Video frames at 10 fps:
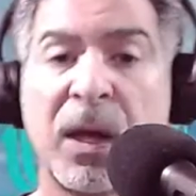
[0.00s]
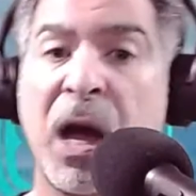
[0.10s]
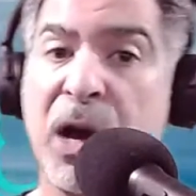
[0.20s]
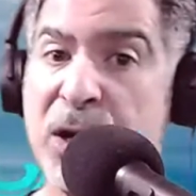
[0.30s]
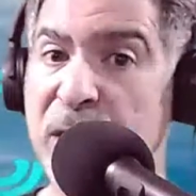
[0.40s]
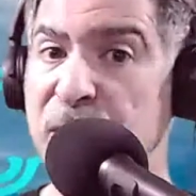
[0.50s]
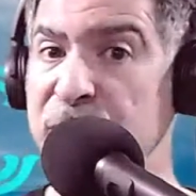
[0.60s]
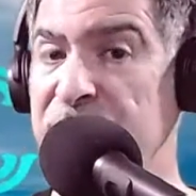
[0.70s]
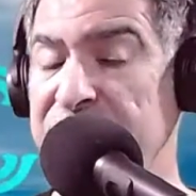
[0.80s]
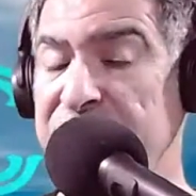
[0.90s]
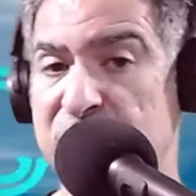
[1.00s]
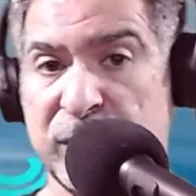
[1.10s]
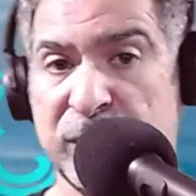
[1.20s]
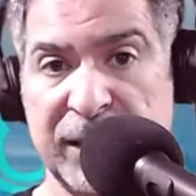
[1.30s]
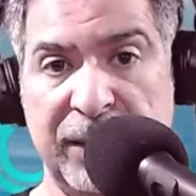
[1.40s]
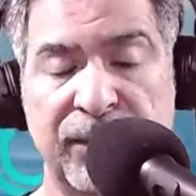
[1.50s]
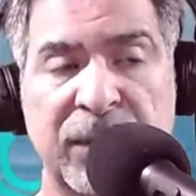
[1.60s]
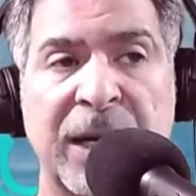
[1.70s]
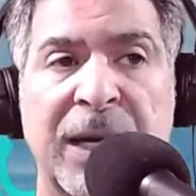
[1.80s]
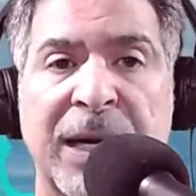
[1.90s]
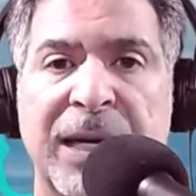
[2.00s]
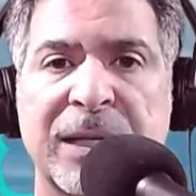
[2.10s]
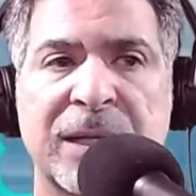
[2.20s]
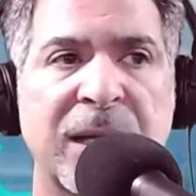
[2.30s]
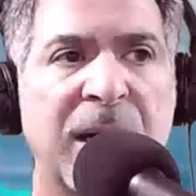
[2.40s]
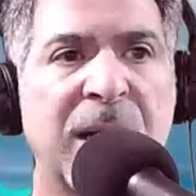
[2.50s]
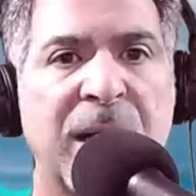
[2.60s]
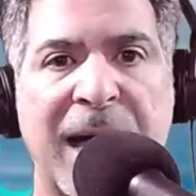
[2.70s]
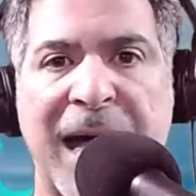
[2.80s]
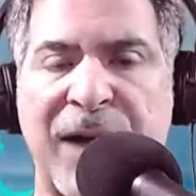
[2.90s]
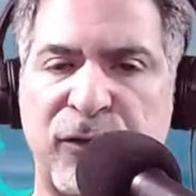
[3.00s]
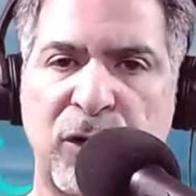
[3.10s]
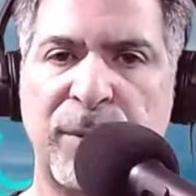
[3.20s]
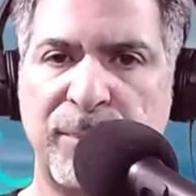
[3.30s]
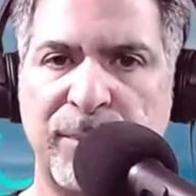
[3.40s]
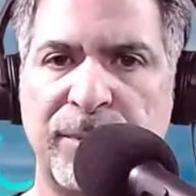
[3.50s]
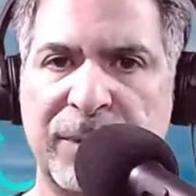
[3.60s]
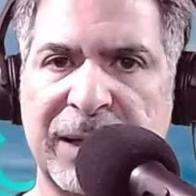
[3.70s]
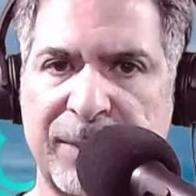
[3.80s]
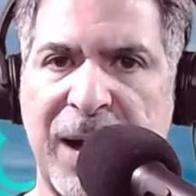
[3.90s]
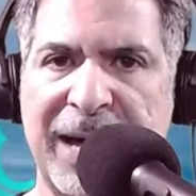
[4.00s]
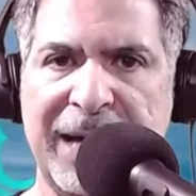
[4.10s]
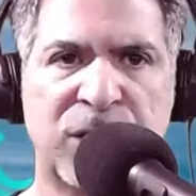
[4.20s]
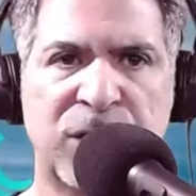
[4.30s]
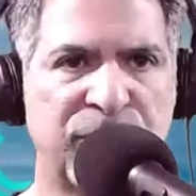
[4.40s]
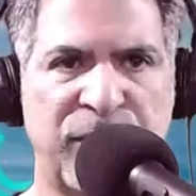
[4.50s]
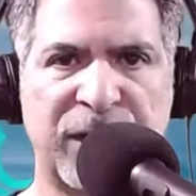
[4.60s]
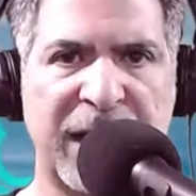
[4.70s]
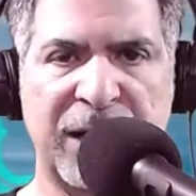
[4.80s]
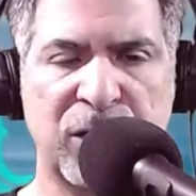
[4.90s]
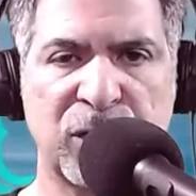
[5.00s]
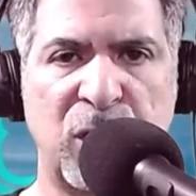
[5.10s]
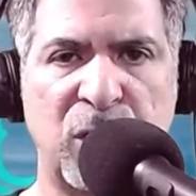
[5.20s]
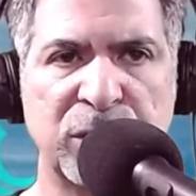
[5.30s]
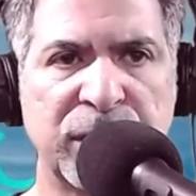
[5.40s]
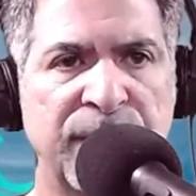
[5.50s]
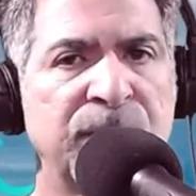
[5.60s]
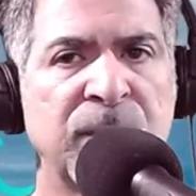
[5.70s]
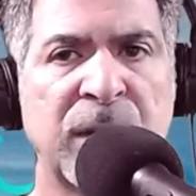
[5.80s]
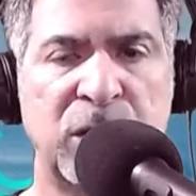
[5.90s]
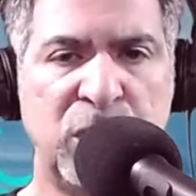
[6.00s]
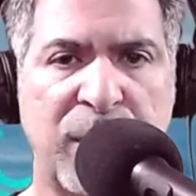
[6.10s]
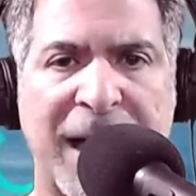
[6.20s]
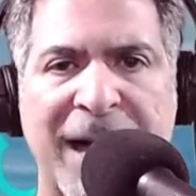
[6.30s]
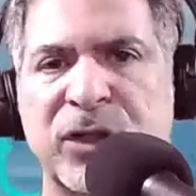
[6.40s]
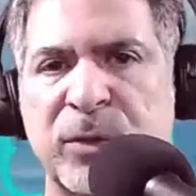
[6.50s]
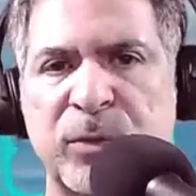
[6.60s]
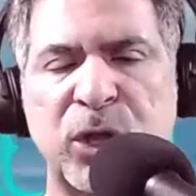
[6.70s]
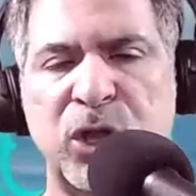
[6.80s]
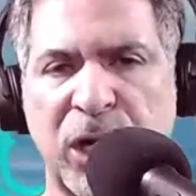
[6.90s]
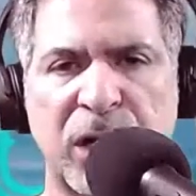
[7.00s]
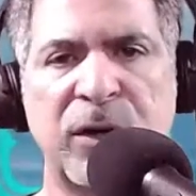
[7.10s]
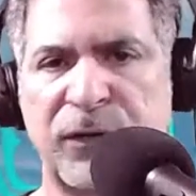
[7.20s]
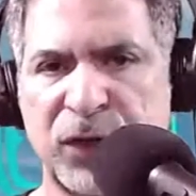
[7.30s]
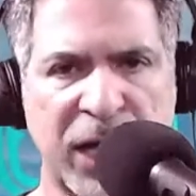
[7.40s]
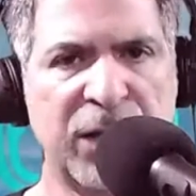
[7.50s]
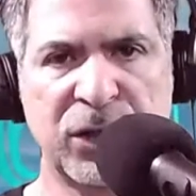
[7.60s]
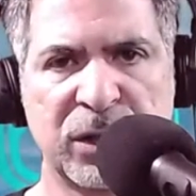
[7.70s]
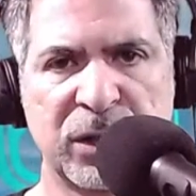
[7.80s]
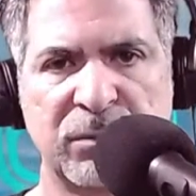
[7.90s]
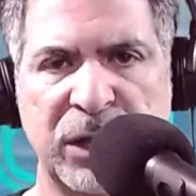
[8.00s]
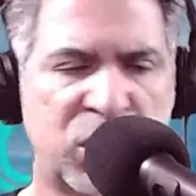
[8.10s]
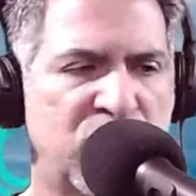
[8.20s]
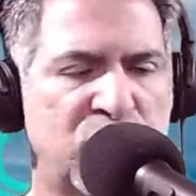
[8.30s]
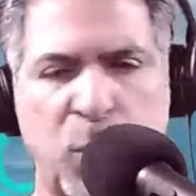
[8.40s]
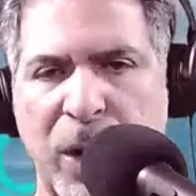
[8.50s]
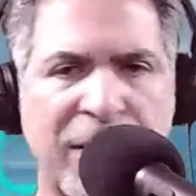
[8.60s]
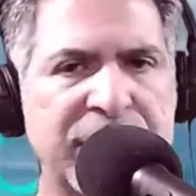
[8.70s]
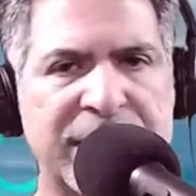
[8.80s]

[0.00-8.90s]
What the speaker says: Another thing that you see is if you're like my age, 58 years old, you have some degenerative changes. It's just wear and